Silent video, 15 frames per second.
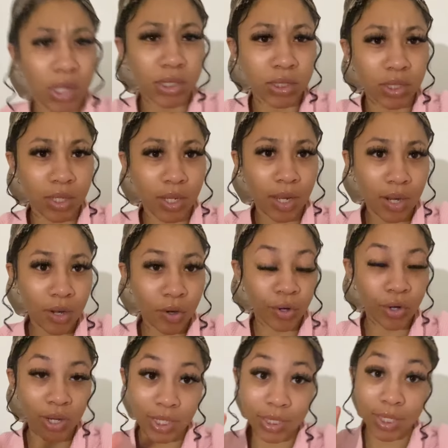Later,
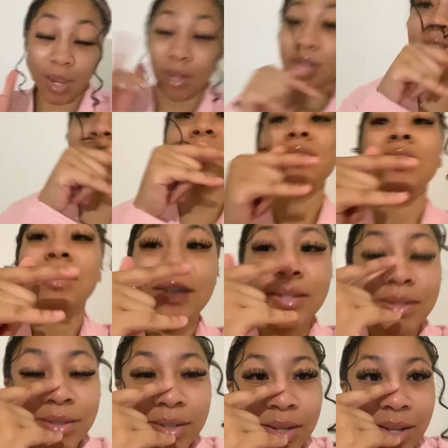it's actually
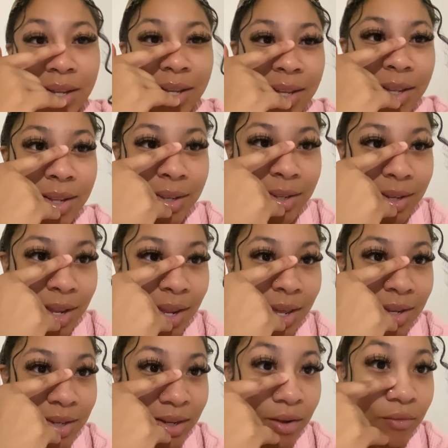like
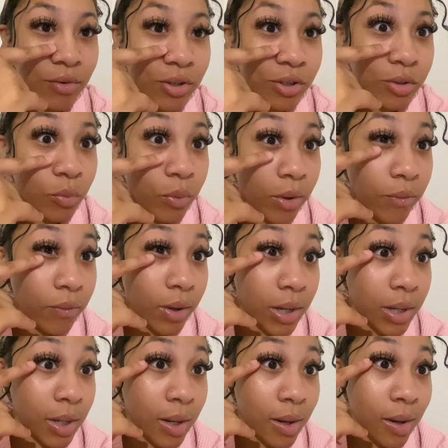11 or 12 at
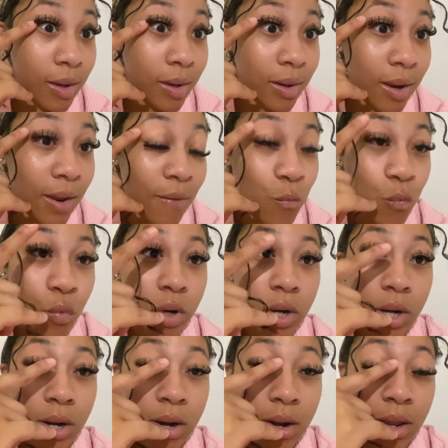night. I have work
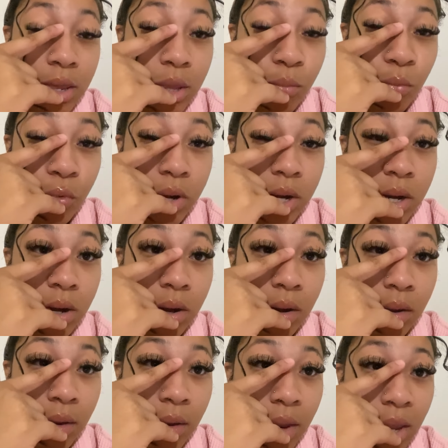in the morning,
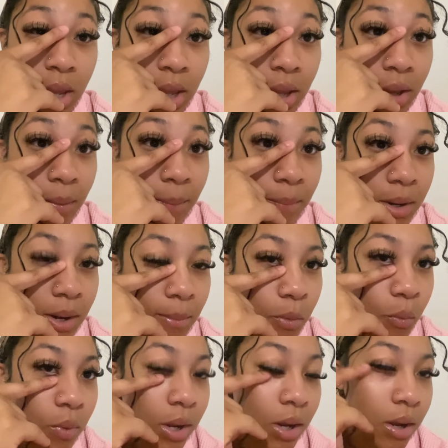but I'm
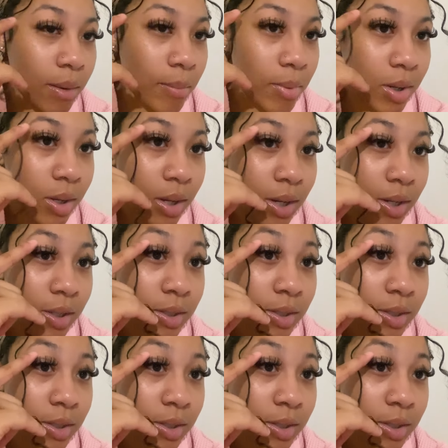gonna wake up at like